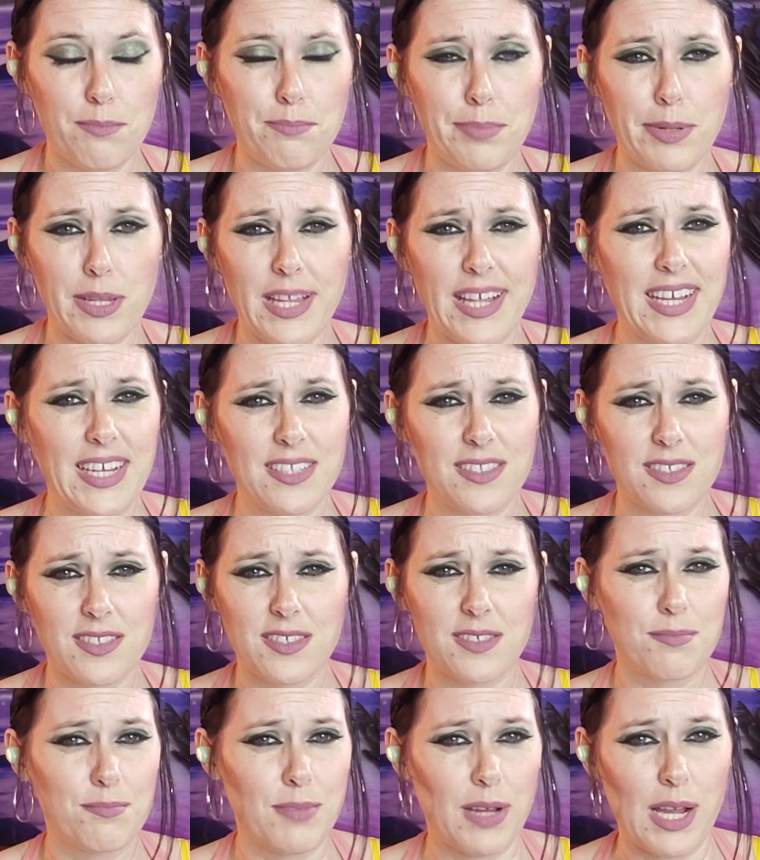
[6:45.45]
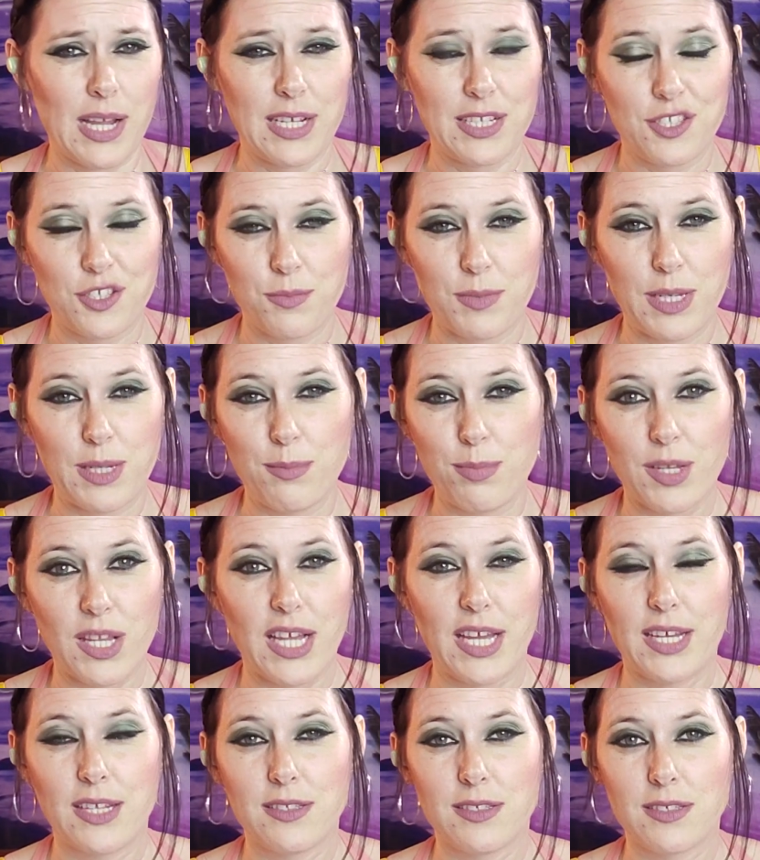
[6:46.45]
plants, buying too many
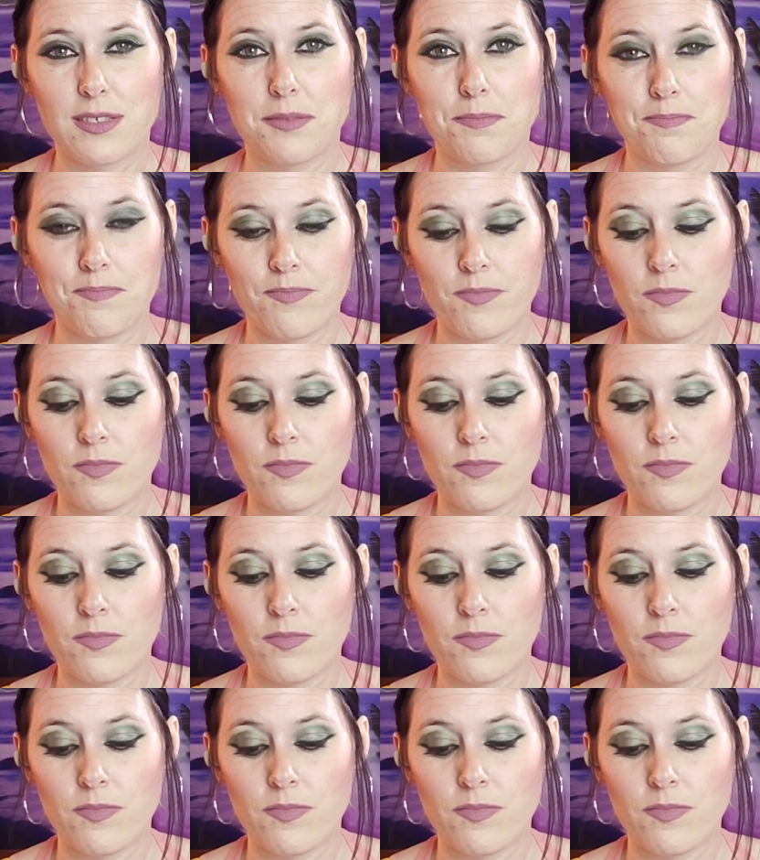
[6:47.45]
plants.